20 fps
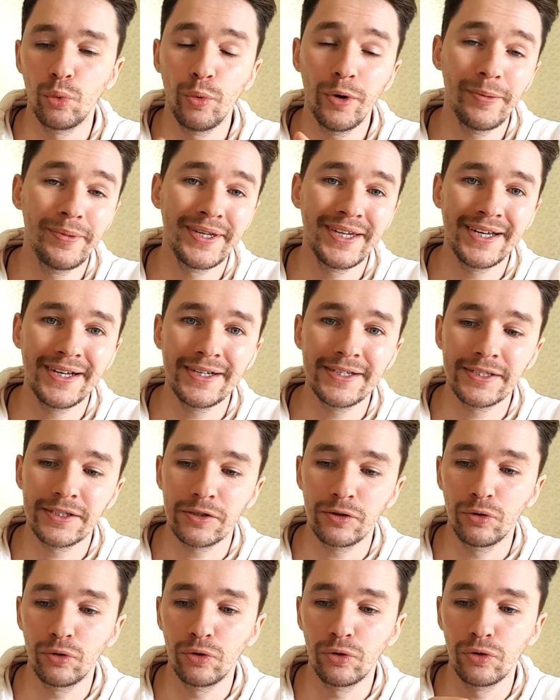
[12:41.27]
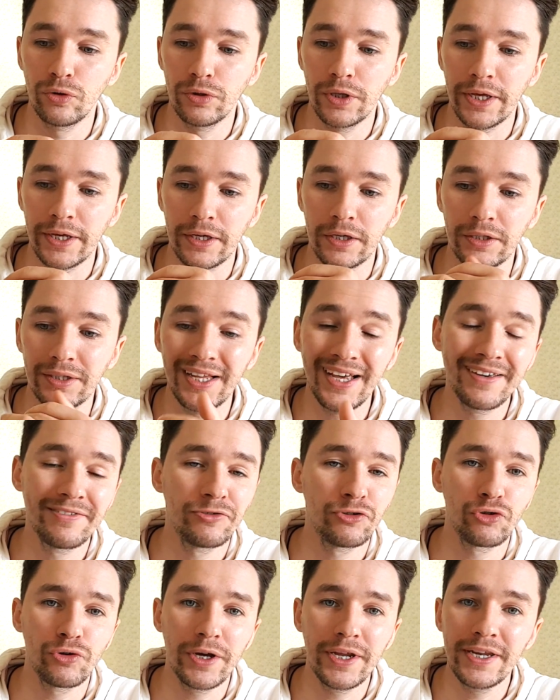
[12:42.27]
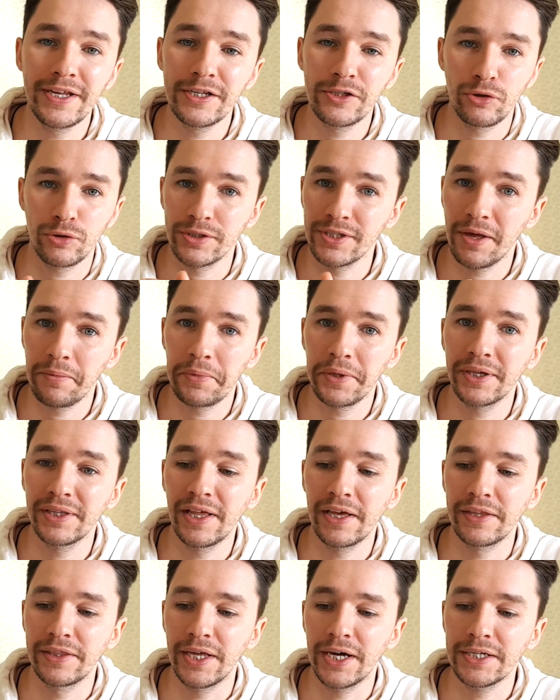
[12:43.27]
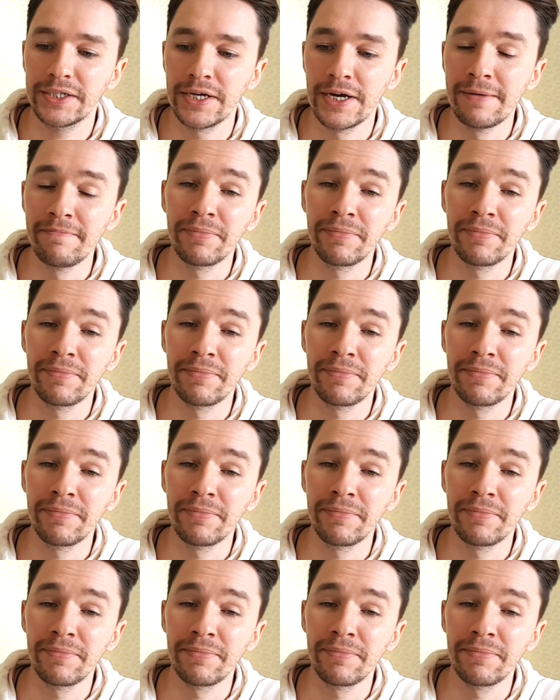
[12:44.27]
webinars or like live trainings or something like that,